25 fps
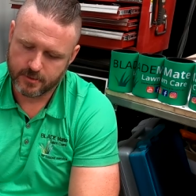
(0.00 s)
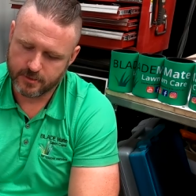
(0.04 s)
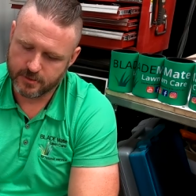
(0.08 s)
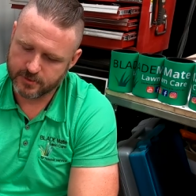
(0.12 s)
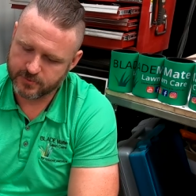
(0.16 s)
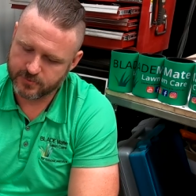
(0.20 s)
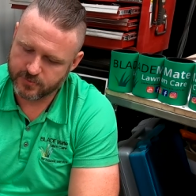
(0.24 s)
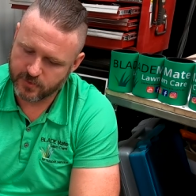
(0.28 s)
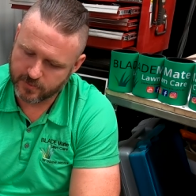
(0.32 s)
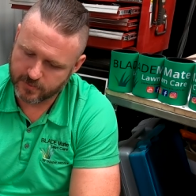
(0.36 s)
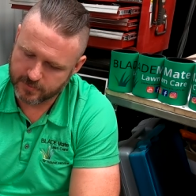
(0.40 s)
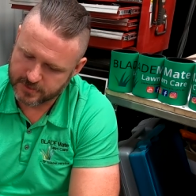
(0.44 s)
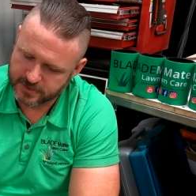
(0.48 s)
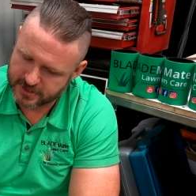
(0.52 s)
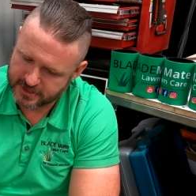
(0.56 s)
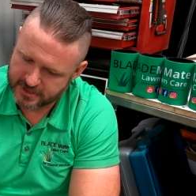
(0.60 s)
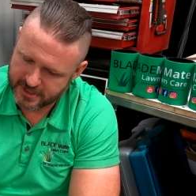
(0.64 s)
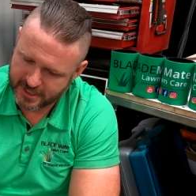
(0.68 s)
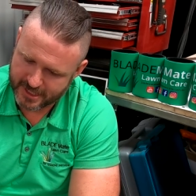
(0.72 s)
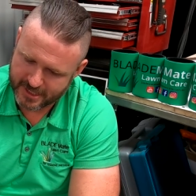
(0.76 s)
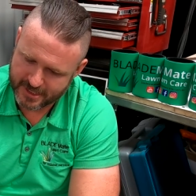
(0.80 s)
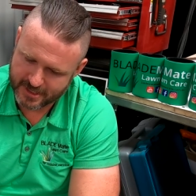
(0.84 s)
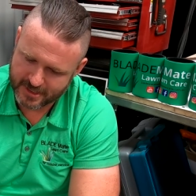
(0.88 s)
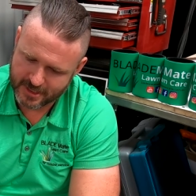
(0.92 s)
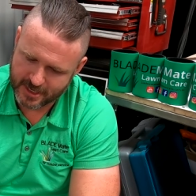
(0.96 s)
This from
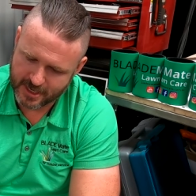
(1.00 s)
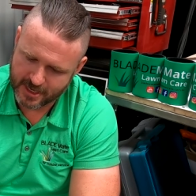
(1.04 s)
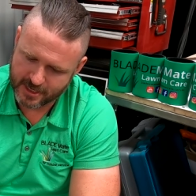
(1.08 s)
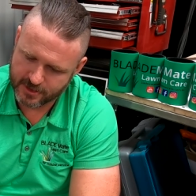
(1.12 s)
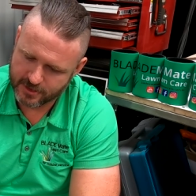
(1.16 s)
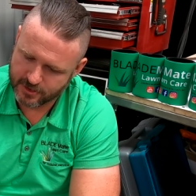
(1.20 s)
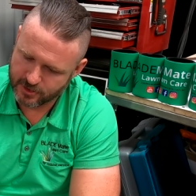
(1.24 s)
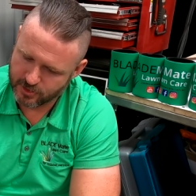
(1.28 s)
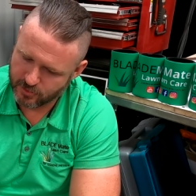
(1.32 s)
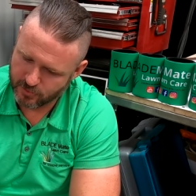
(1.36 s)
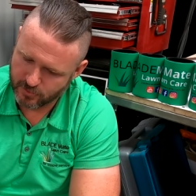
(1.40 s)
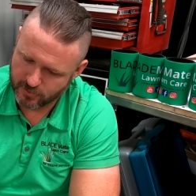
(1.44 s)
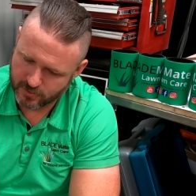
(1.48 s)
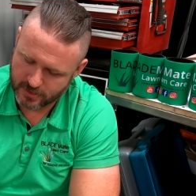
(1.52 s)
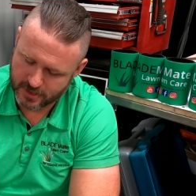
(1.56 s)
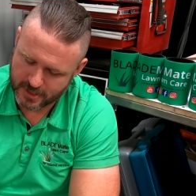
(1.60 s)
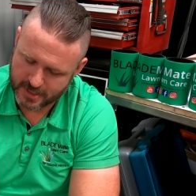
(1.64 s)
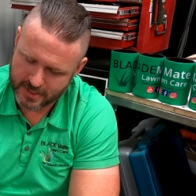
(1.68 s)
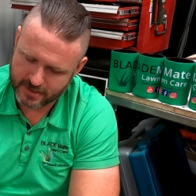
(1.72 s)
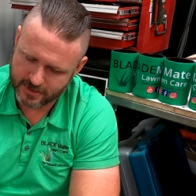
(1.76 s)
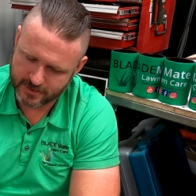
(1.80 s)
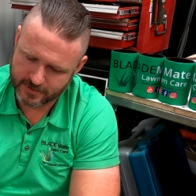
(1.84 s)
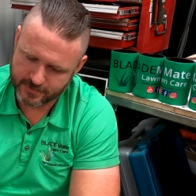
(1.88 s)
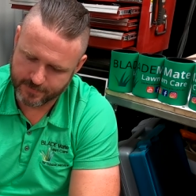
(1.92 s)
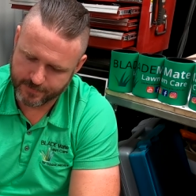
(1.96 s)
Stay in Your
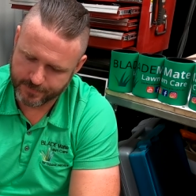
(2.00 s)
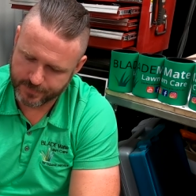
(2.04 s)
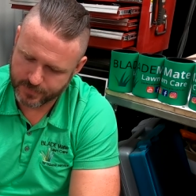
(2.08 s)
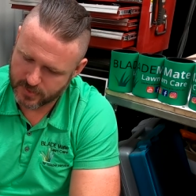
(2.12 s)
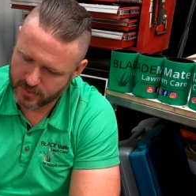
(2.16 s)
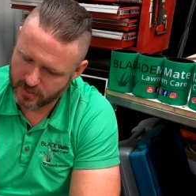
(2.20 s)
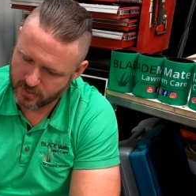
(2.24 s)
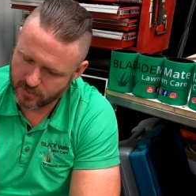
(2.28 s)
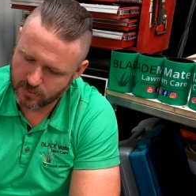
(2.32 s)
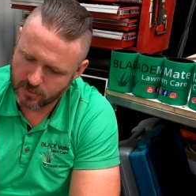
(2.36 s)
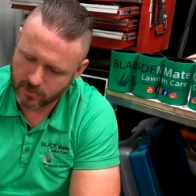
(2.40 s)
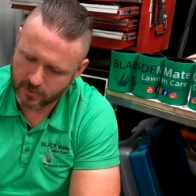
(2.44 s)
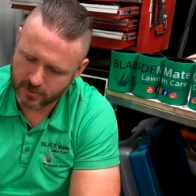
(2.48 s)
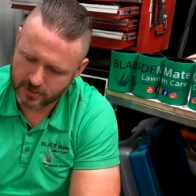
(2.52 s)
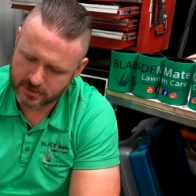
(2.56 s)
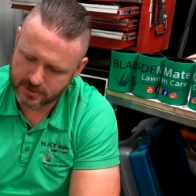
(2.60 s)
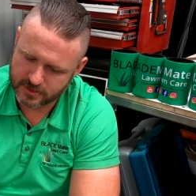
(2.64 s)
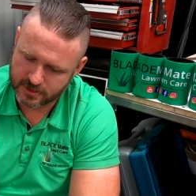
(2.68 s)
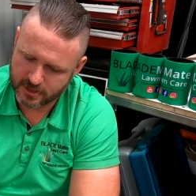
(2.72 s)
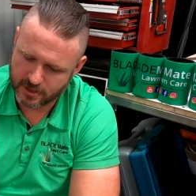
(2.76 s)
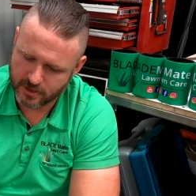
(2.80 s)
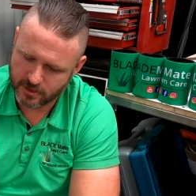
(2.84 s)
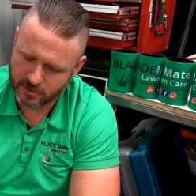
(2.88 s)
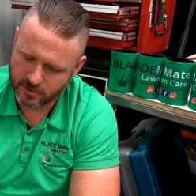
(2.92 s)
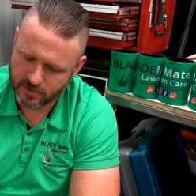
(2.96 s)
Lane. I would like
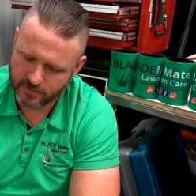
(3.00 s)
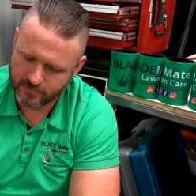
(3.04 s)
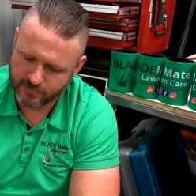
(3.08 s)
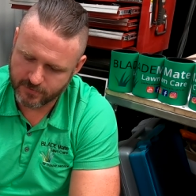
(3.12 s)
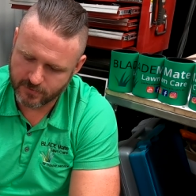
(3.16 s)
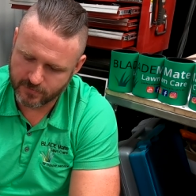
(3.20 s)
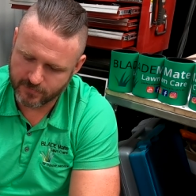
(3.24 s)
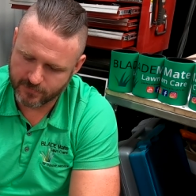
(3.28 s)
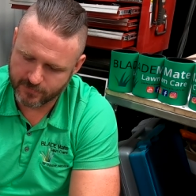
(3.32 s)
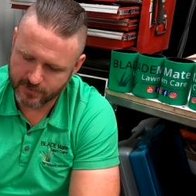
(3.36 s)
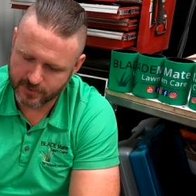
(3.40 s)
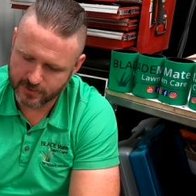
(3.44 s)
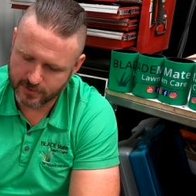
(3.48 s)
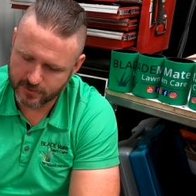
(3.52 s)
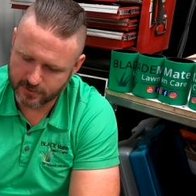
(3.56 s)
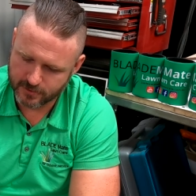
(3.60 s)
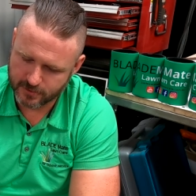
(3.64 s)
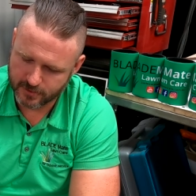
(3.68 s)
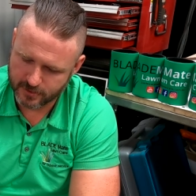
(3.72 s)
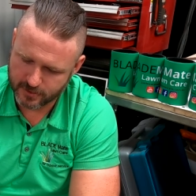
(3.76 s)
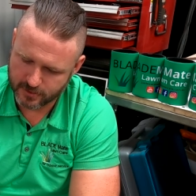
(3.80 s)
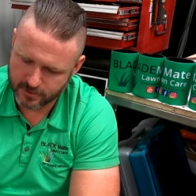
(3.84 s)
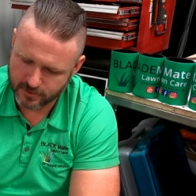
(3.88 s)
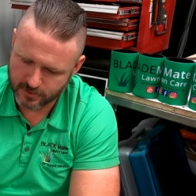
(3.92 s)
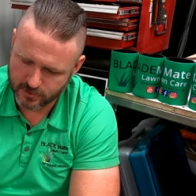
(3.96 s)
to know if you
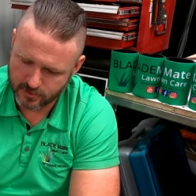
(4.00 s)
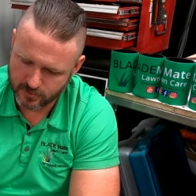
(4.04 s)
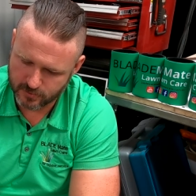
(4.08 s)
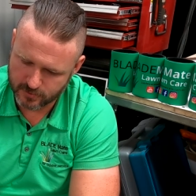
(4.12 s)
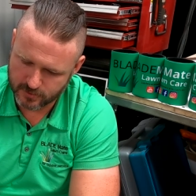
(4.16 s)
feel the